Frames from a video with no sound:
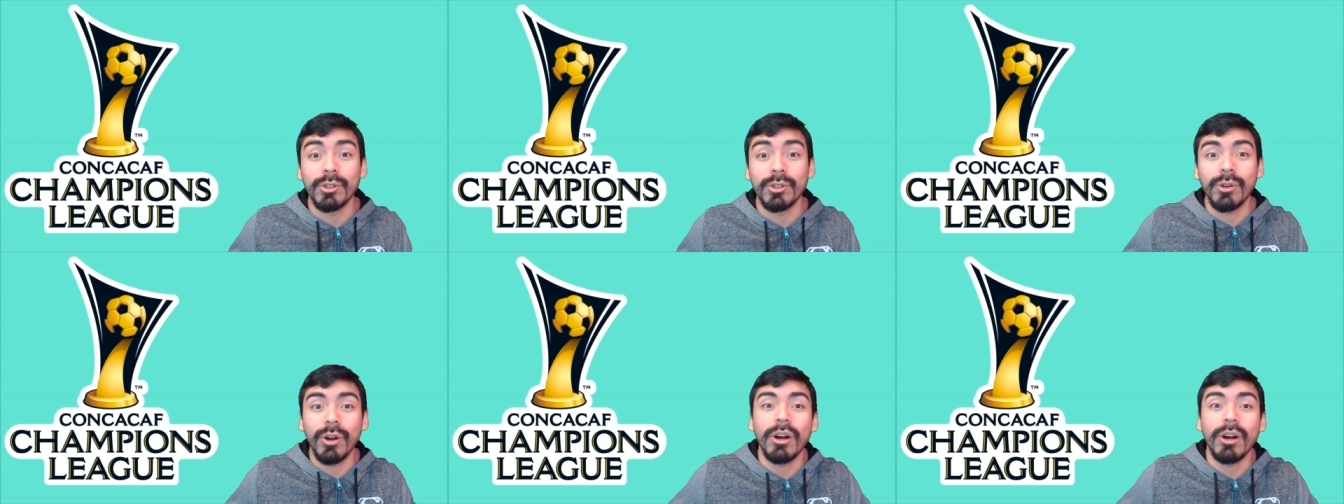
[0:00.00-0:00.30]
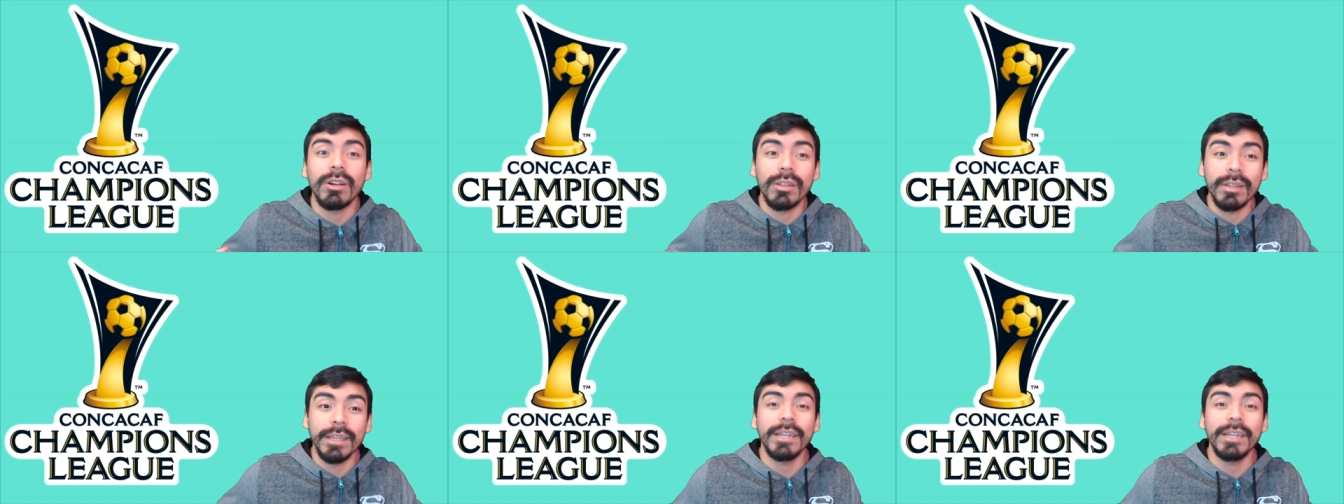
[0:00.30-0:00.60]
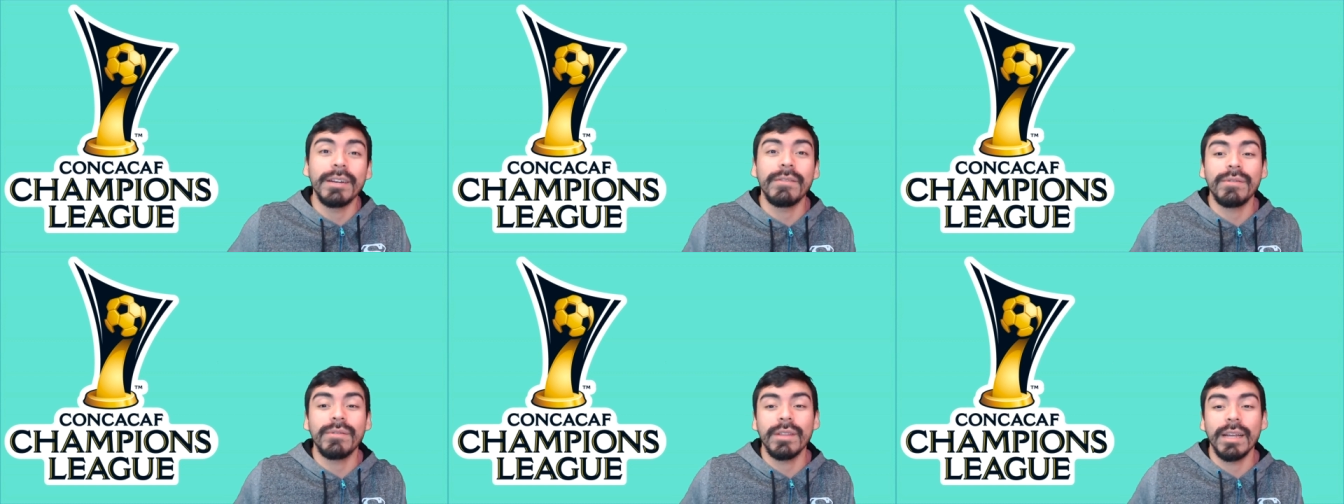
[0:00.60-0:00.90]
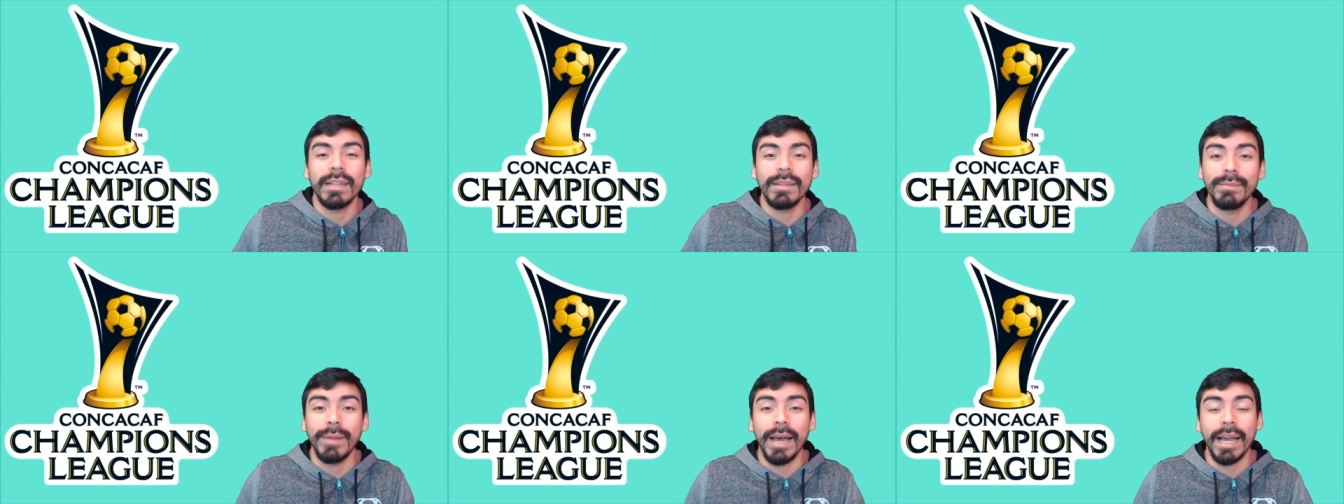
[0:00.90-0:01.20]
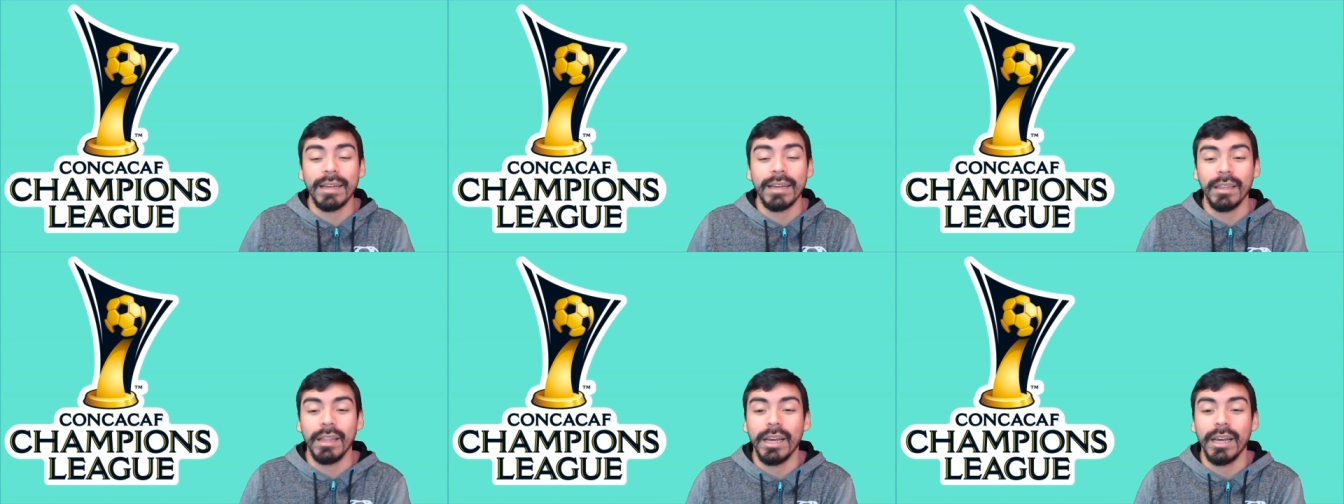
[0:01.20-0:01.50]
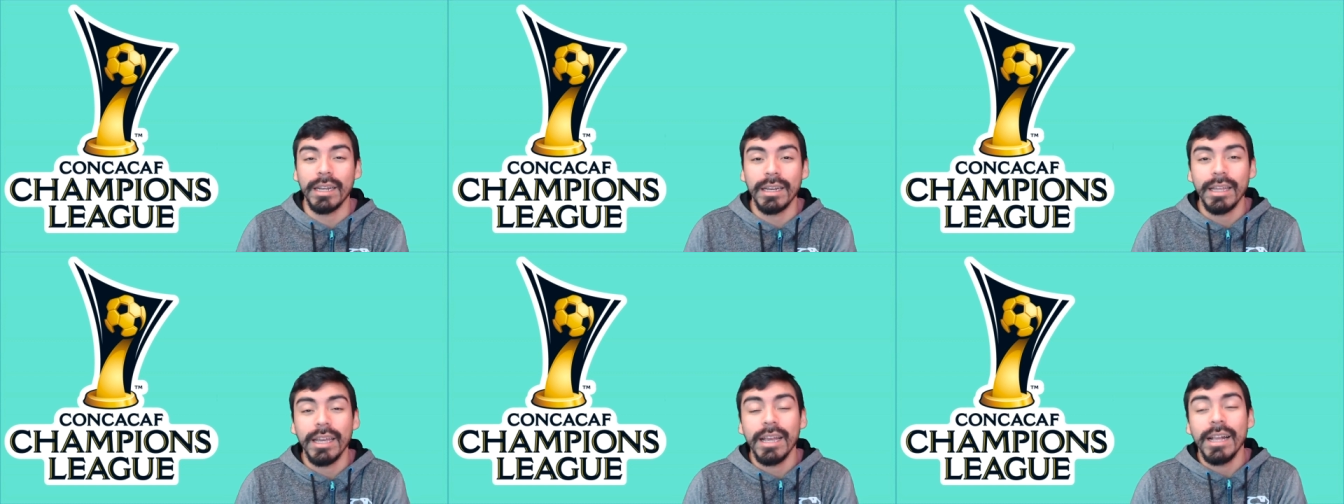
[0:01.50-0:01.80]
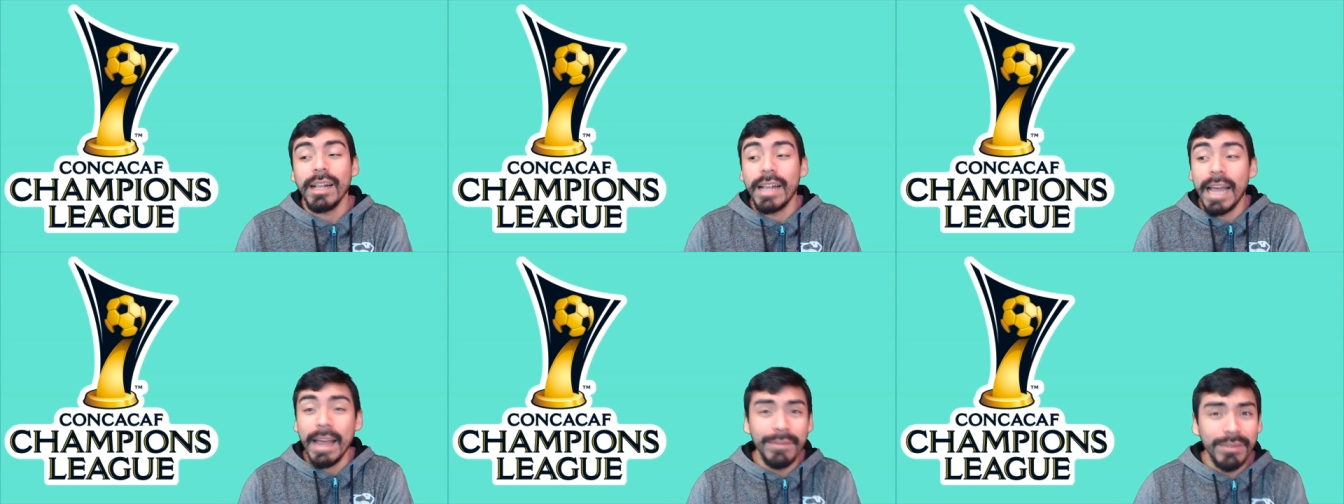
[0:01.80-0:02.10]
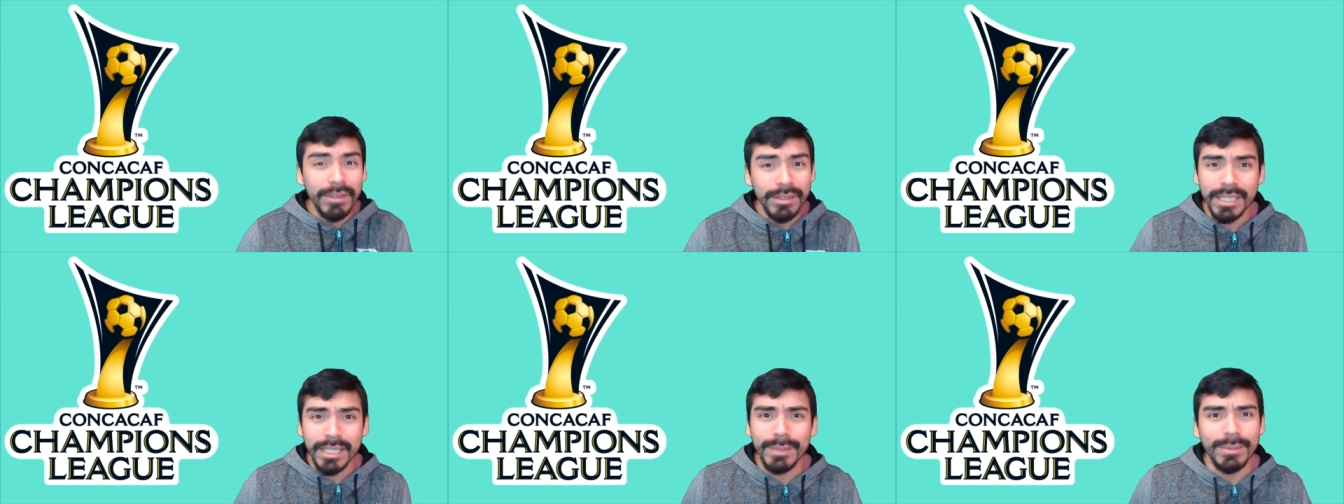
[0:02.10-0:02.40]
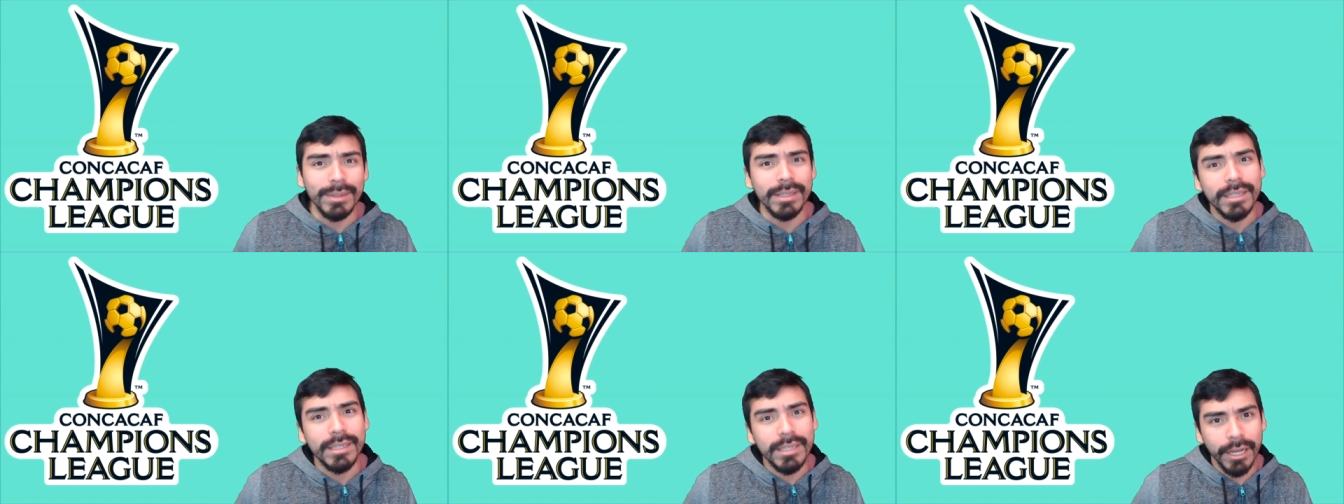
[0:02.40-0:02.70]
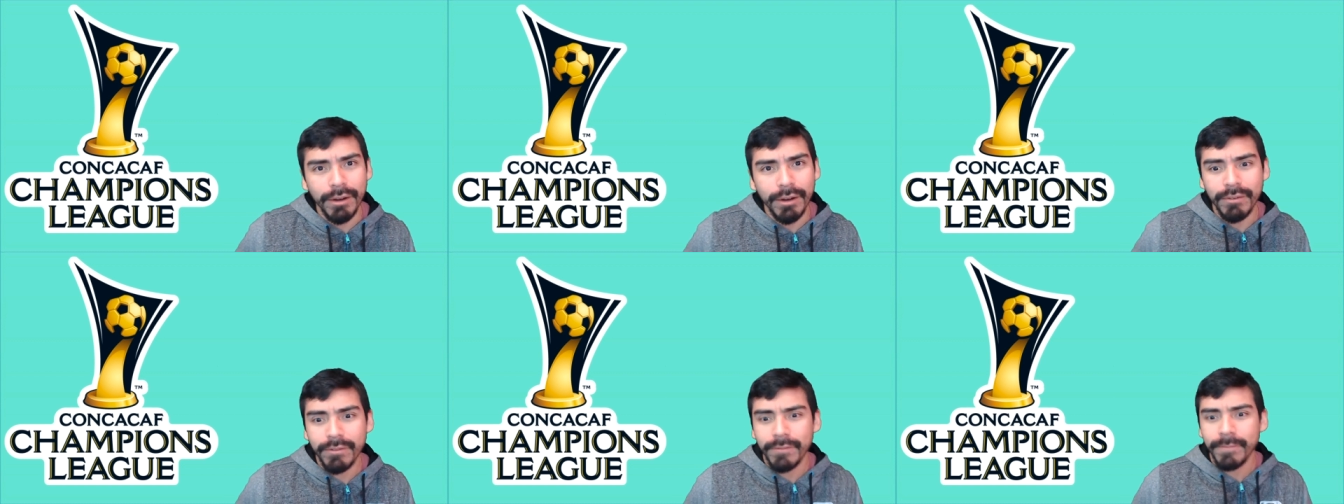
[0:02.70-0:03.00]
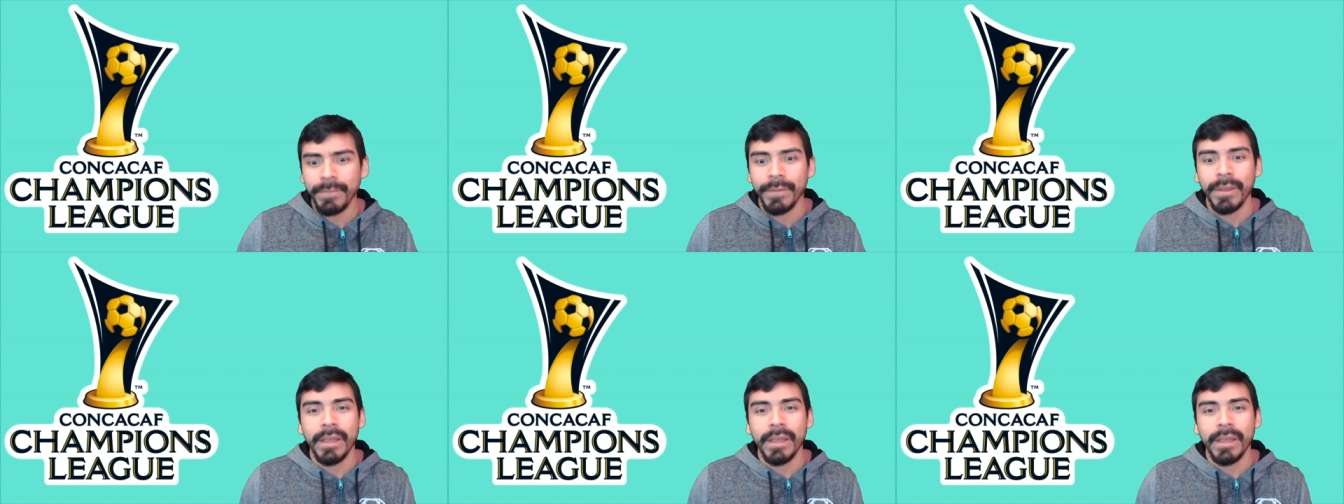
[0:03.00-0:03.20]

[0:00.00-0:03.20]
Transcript: strong leader for that back line and for the team itself.